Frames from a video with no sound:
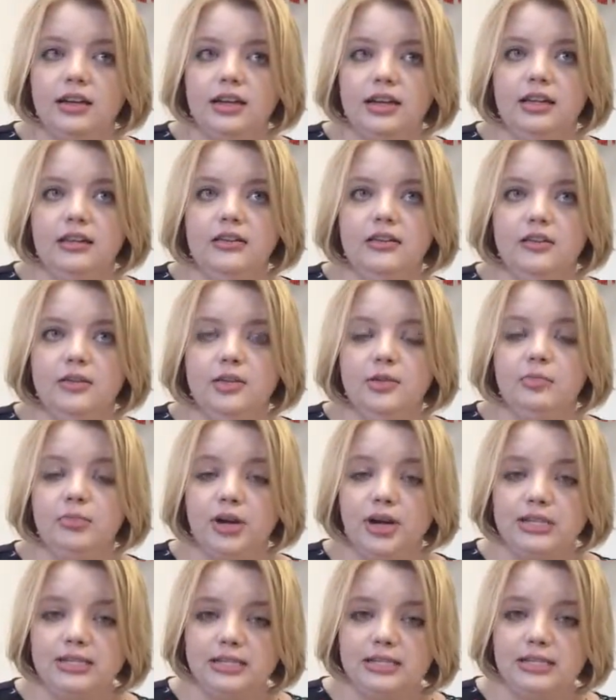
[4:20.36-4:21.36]
in the
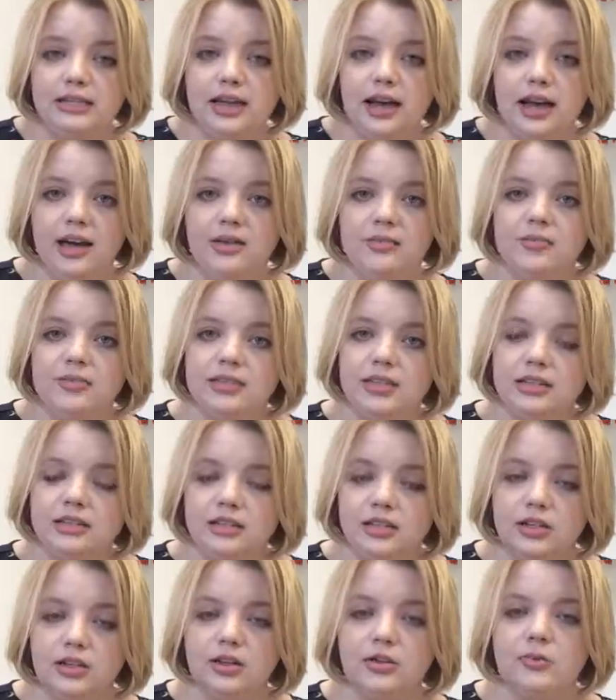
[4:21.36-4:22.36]
present times,
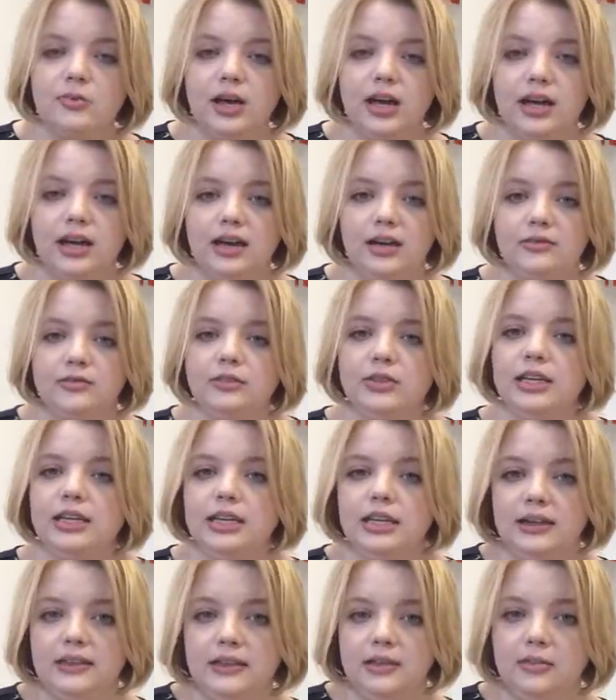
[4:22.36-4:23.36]
that's a good way of
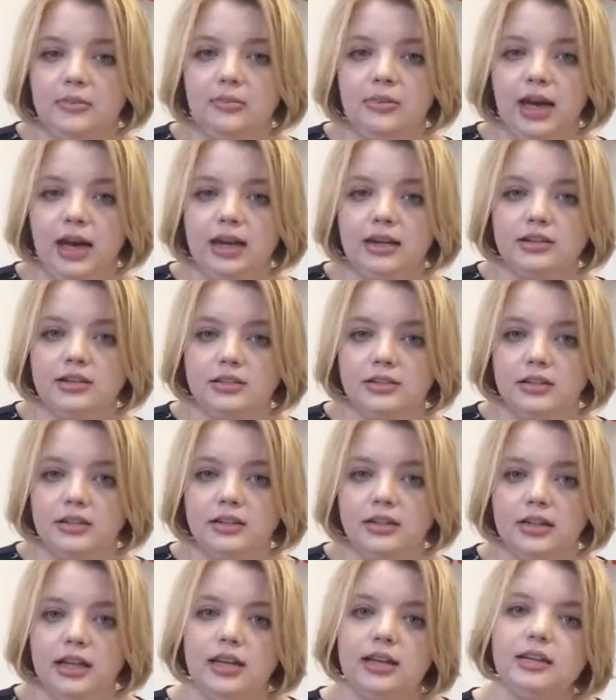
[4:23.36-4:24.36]
linking them back
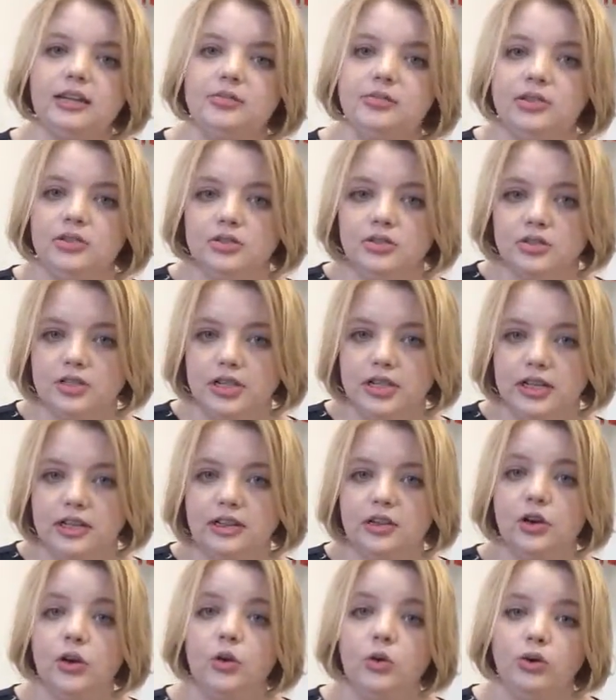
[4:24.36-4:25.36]
to getting them interested
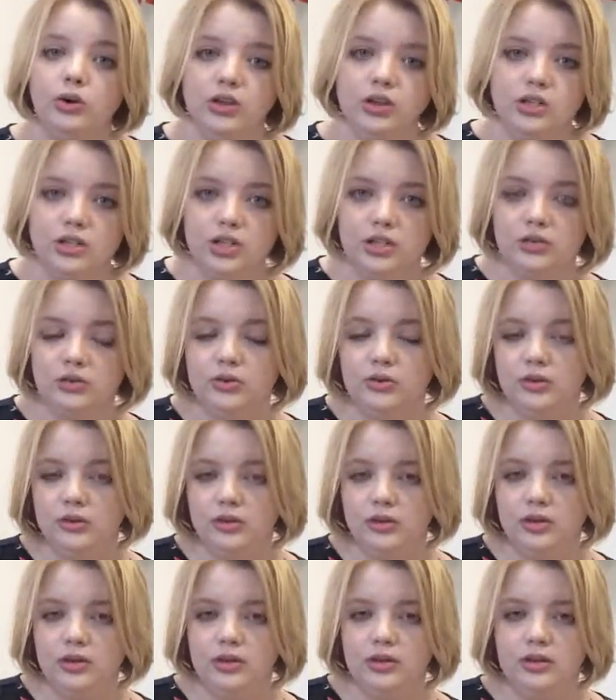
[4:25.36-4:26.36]
in the origin or
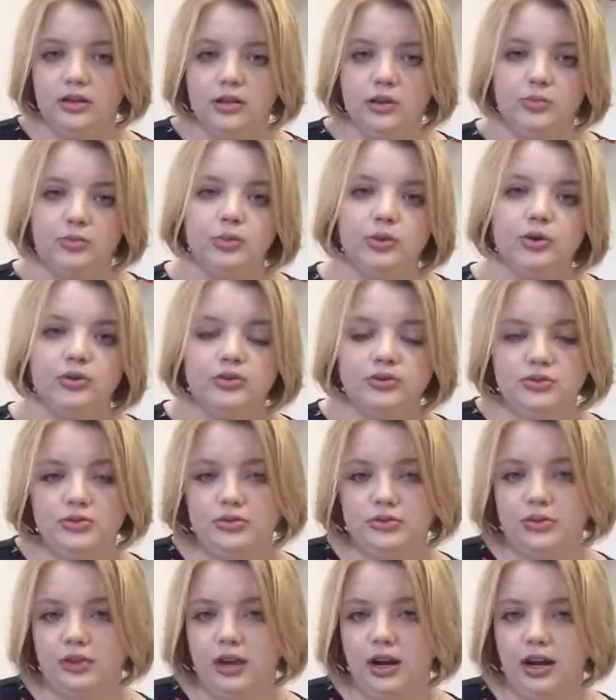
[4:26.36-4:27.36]
the birth
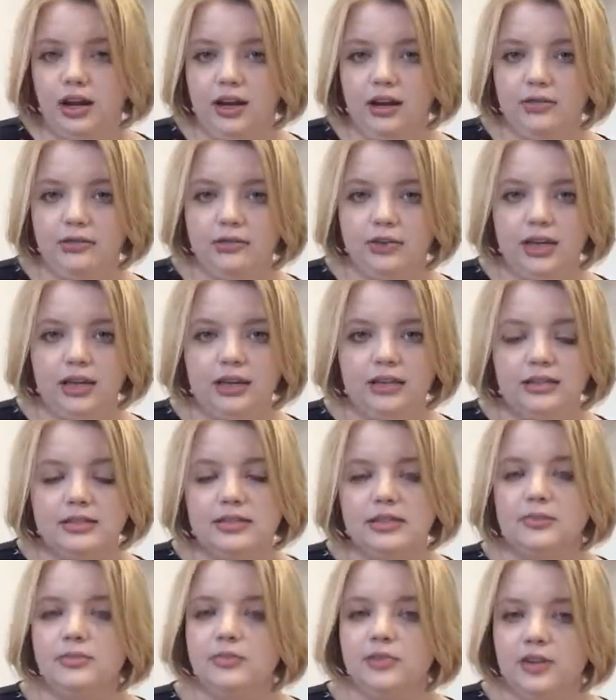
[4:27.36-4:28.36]
story of like a
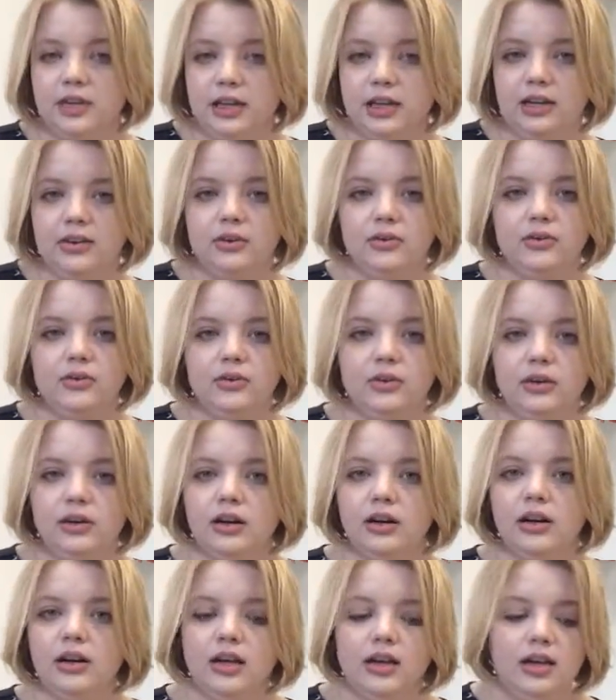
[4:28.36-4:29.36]
symphony
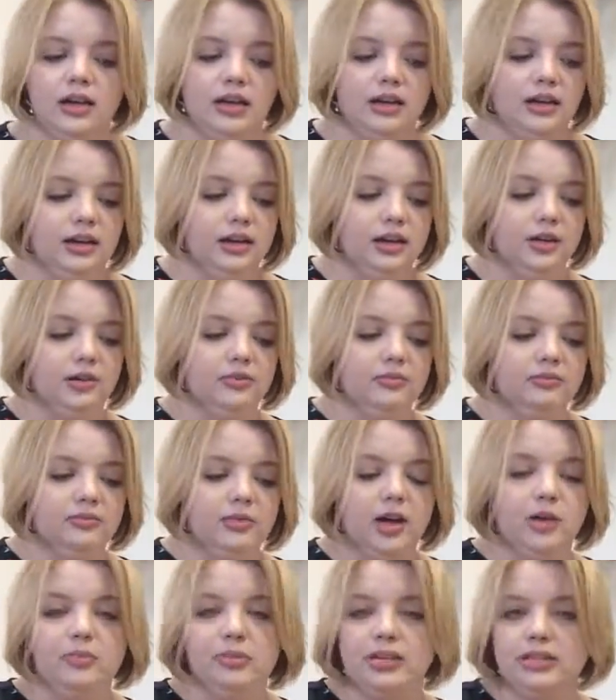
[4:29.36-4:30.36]
or, you know,
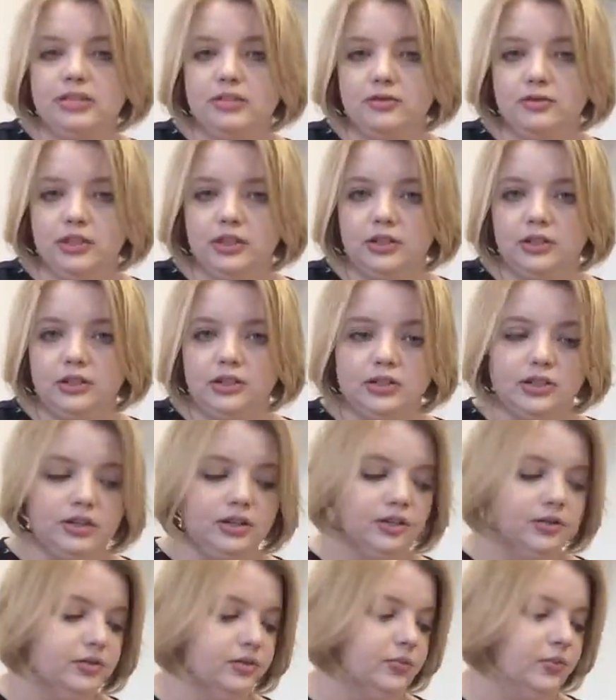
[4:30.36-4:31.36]
a piece of
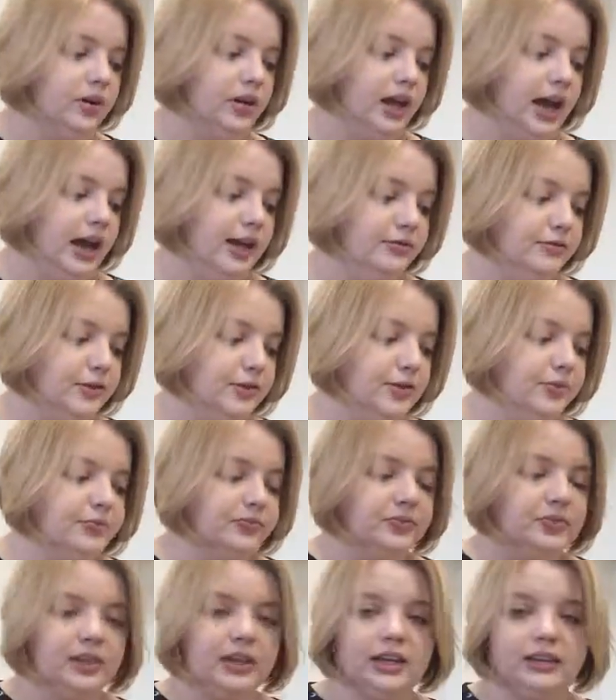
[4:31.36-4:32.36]
literature, what have you.
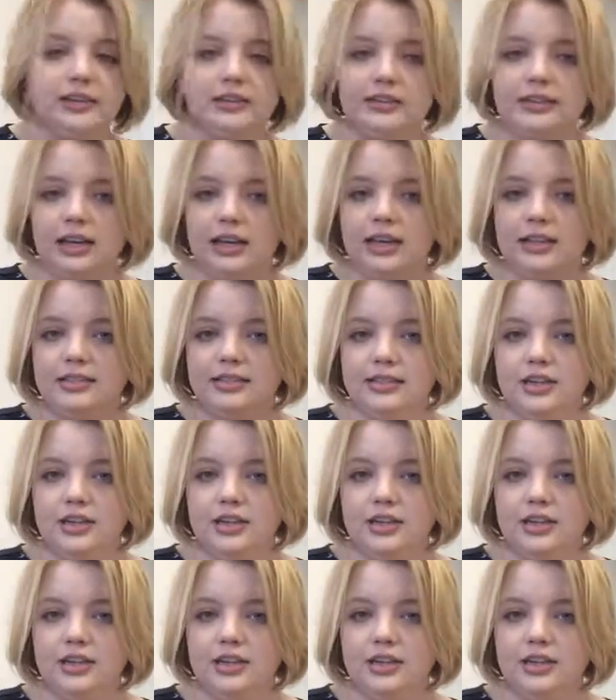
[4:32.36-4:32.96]
The second